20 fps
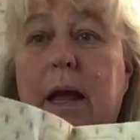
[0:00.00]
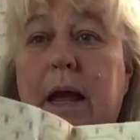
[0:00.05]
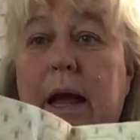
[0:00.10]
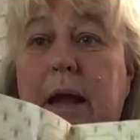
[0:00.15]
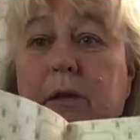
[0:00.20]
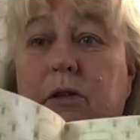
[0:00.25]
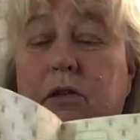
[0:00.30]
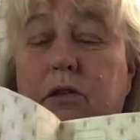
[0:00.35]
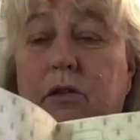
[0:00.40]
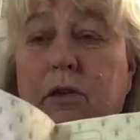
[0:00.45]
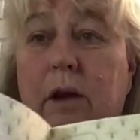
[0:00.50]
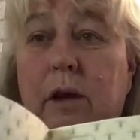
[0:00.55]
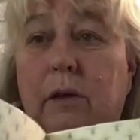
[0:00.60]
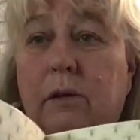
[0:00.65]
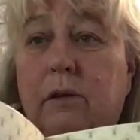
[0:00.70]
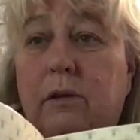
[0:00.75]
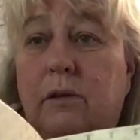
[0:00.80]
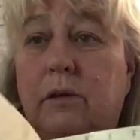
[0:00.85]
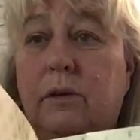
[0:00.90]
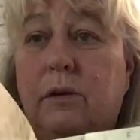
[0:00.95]
It's
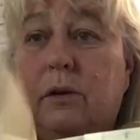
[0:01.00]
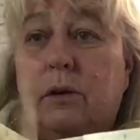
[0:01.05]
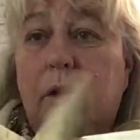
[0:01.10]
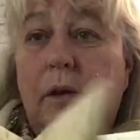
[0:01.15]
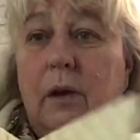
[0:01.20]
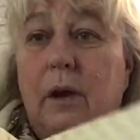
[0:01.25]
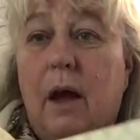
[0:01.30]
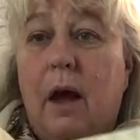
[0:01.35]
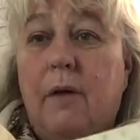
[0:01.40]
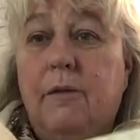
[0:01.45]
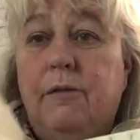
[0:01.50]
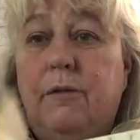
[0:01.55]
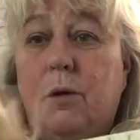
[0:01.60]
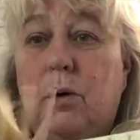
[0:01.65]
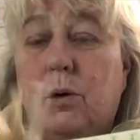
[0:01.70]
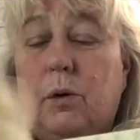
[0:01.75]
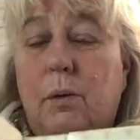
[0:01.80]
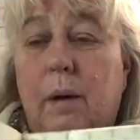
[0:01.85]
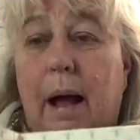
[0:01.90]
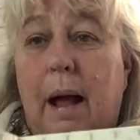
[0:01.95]
just a
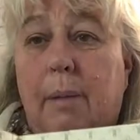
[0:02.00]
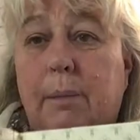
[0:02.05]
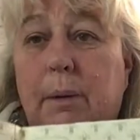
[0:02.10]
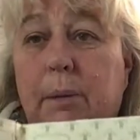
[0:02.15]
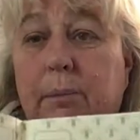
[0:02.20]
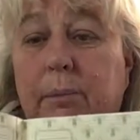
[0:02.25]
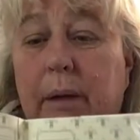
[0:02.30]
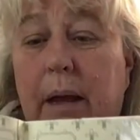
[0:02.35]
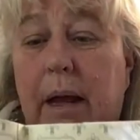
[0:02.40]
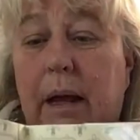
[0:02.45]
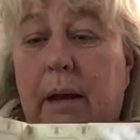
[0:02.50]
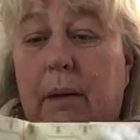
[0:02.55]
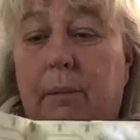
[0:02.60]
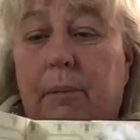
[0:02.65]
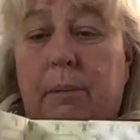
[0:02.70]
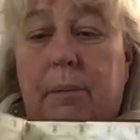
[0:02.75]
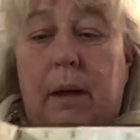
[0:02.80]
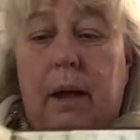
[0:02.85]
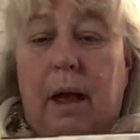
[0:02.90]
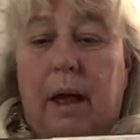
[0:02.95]
photo album.
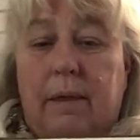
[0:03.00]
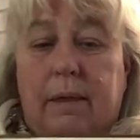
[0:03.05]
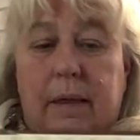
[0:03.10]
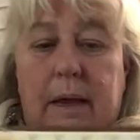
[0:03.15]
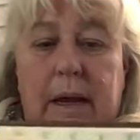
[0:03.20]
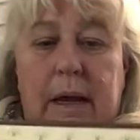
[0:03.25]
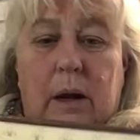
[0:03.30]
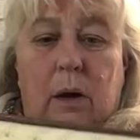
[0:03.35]
I think it